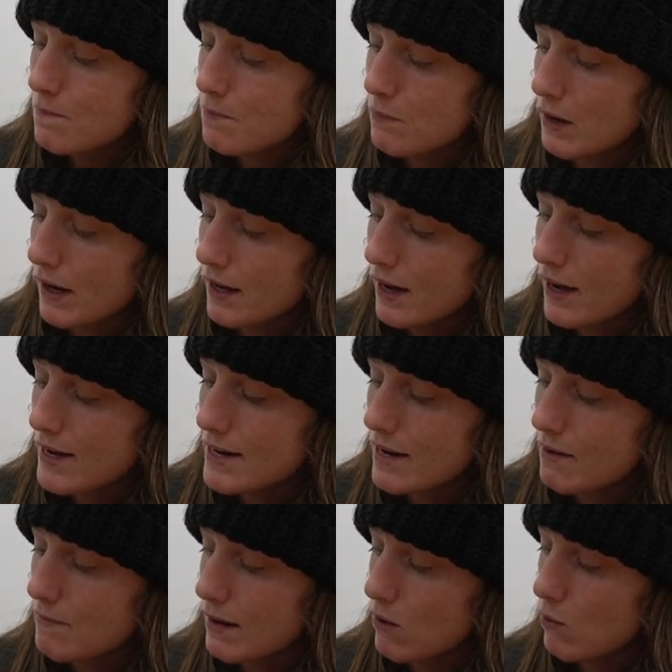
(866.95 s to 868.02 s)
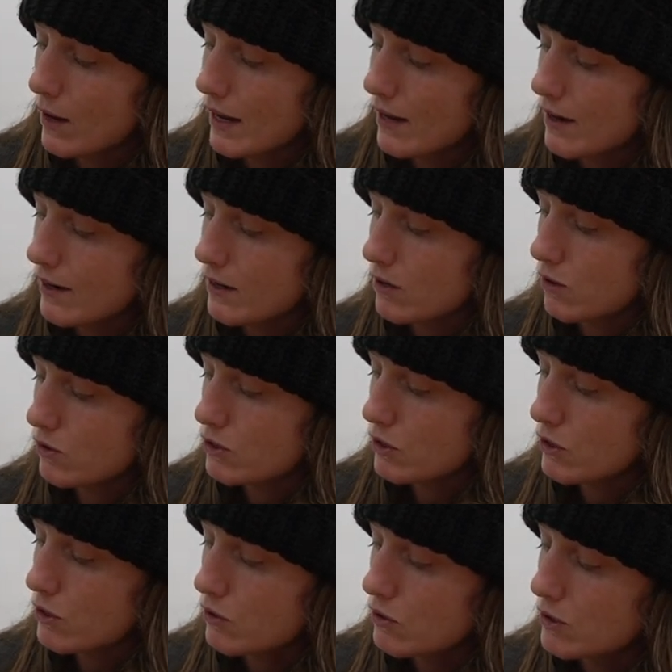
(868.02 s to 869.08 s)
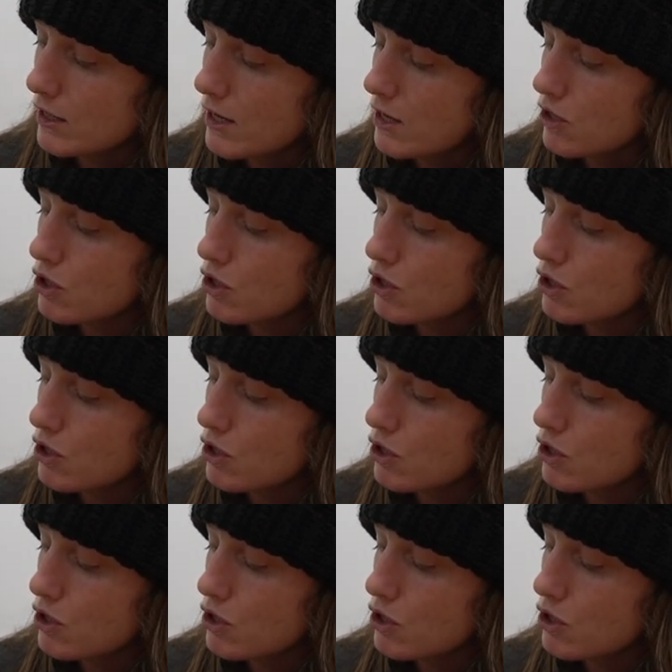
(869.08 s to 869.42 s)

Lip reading: My height and my weight. I can also use